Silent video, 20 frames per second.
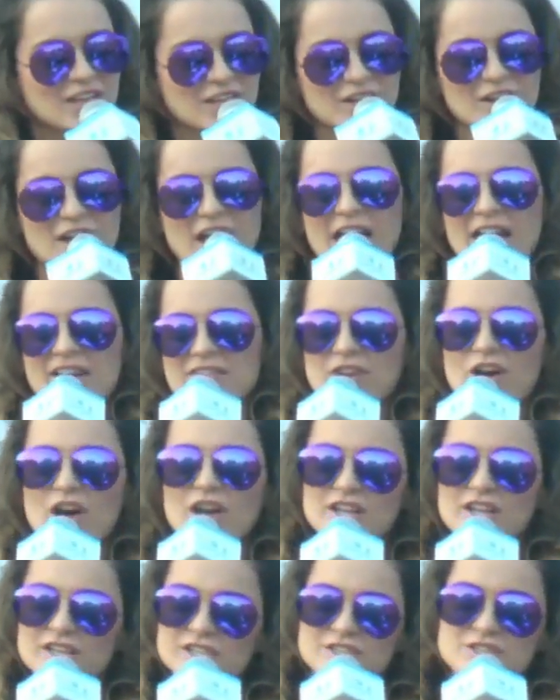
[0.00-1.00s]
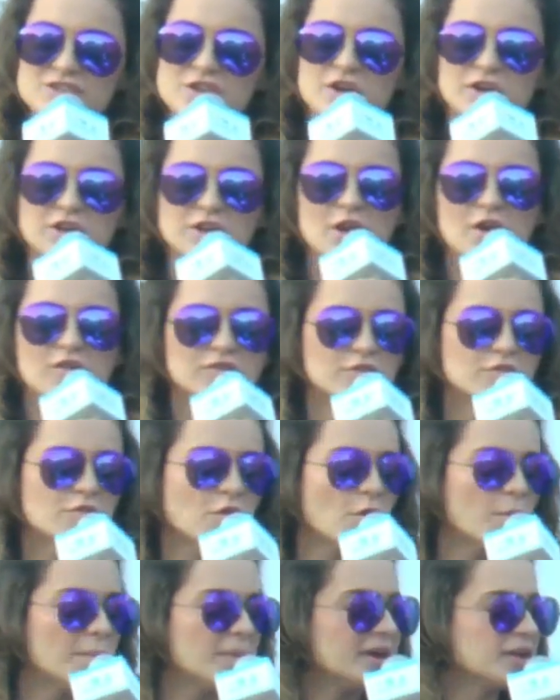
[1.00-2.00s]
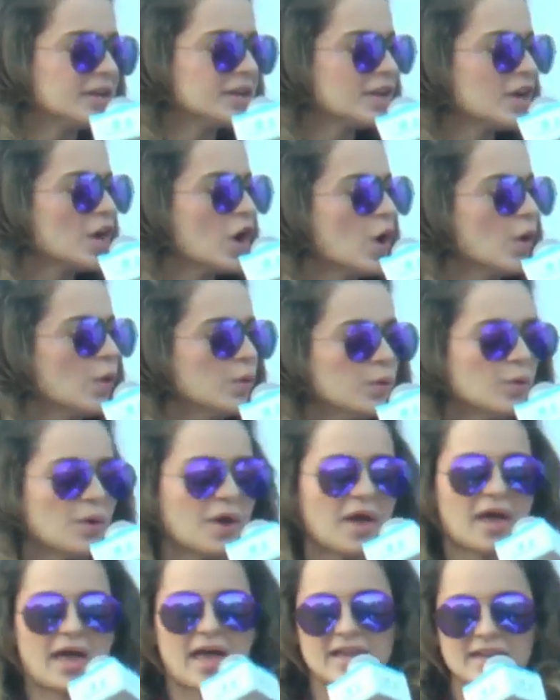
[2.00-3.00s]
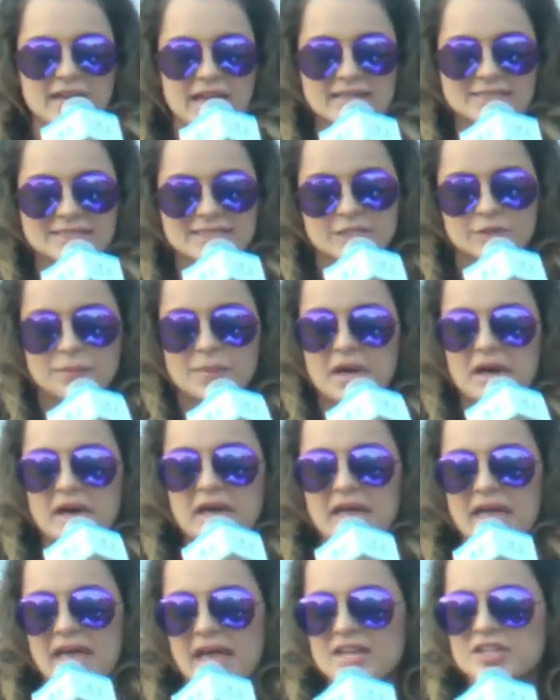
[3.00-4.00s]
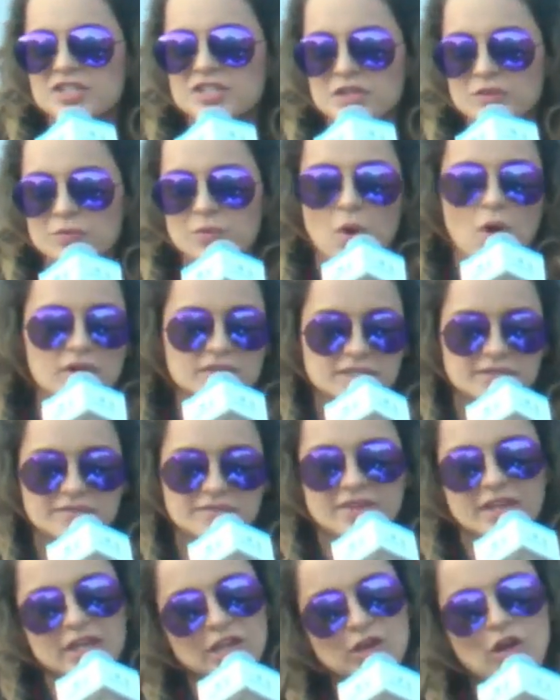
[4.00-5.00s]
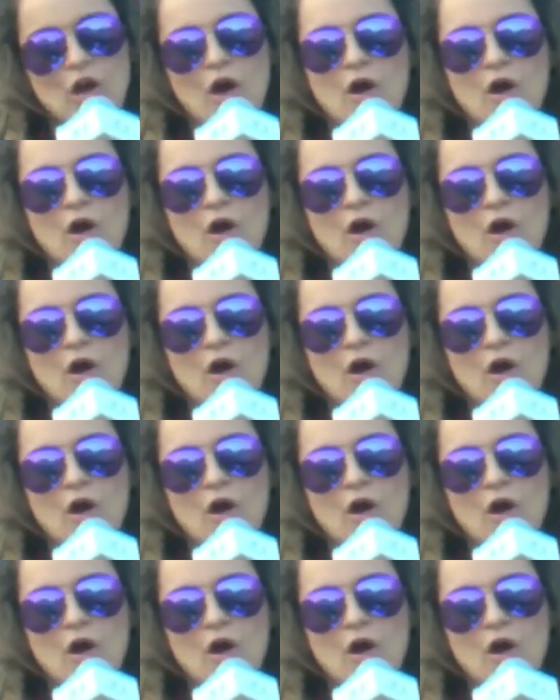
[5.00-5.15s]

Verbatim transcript: You know, I've got a story of a woman who had asthma and she walked a very